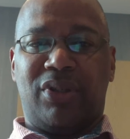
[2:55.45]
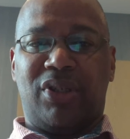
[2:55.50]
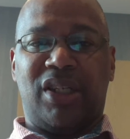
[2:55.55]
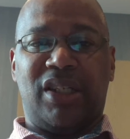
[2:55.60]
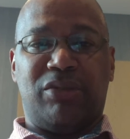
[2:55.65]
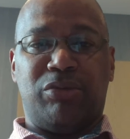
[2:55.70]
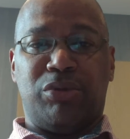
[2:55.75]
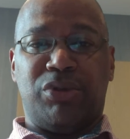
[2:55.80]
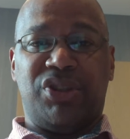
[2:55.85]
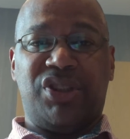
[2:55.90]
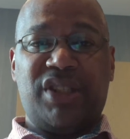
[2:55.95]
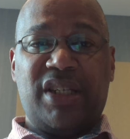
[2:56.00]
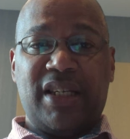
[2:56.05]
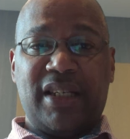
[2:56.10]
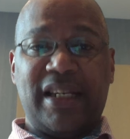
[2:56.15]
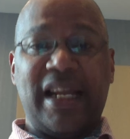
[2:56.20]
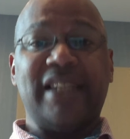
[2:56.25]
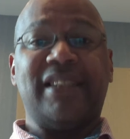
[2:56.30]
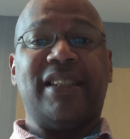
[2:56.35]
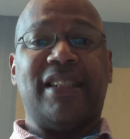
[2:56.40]
It will
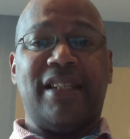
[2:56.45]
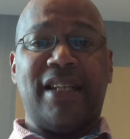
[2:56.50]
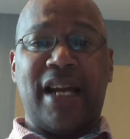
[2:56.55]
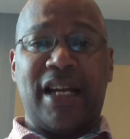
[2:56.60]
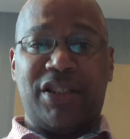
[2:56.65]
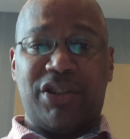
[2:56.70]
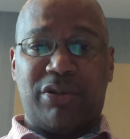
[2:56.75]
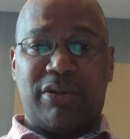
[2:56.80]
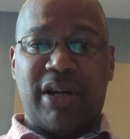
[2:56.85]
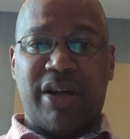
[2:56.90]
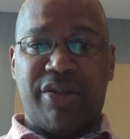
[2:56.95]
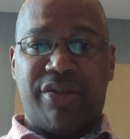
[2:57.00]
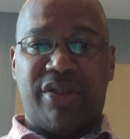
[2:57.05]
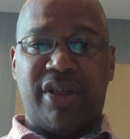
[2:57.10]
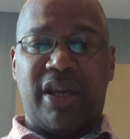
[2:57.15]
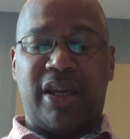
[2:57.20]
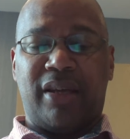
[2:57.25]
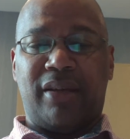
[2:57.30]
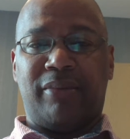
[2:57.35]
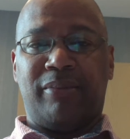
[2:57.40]
sink. That's a natural
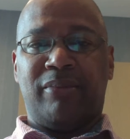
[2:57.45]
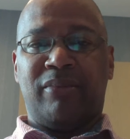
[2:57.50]
thing.